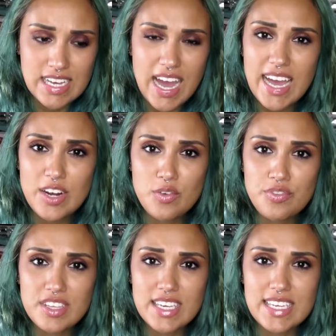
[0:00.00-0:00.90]
I don't
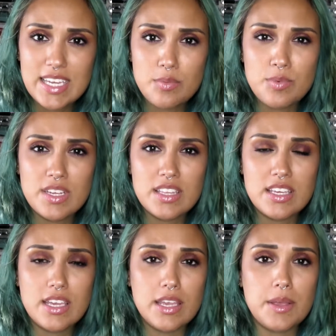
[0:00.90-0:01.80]
feel like it
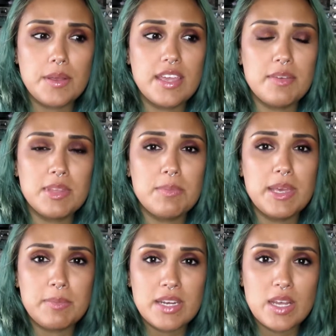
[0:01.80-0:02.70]
really gave me the
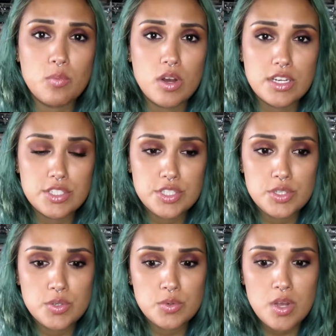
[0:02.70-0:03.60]
pigment I wanted
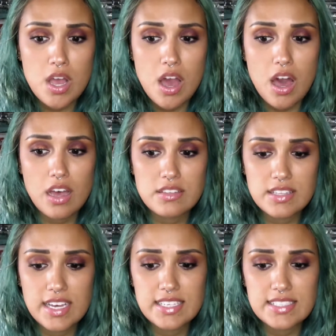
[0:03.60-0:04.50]
to
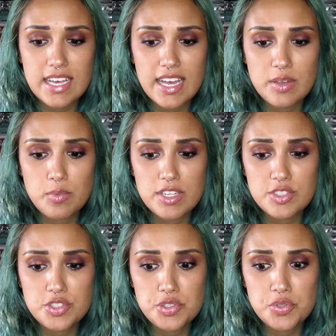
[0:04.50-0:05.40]
unless I
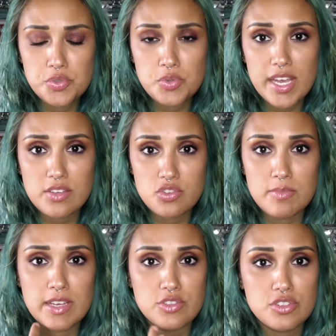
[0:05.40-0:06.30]
went to extra
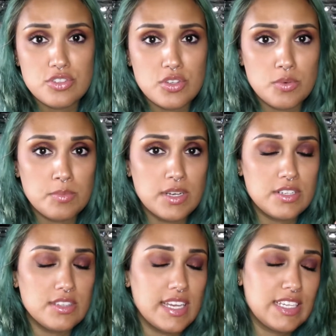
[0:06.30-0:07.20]
measures, so much
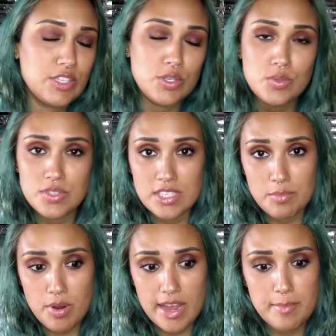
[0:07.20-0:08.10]
like using a
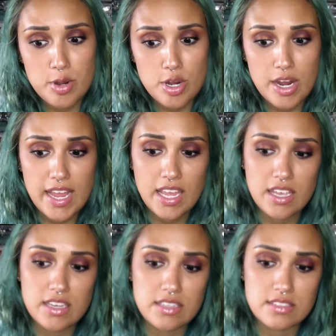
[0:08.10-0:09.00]
primer
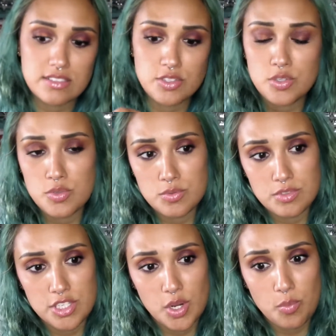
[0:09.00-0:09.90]
and you
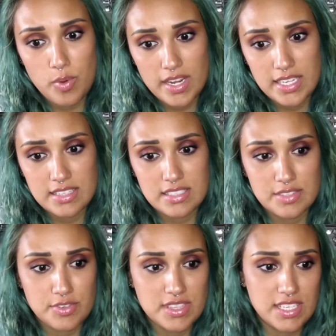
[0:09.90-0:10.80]
know, wetting the
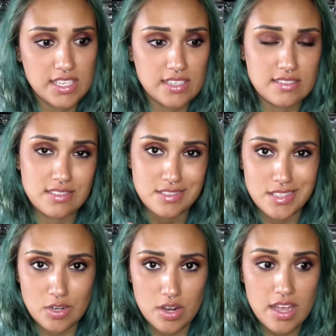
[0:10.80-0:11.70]
different things,
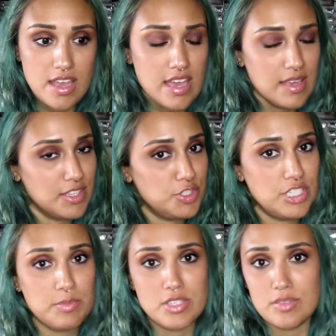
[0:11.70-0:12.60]
etc. The
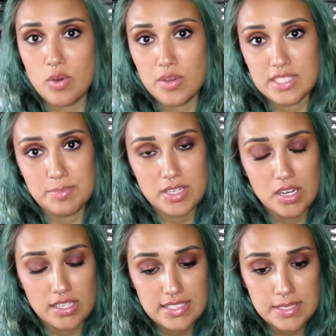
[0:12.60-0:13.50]
shimmers have always been
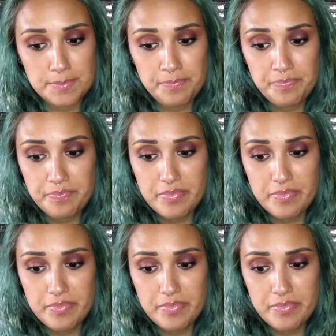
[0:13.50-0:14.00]
awesome,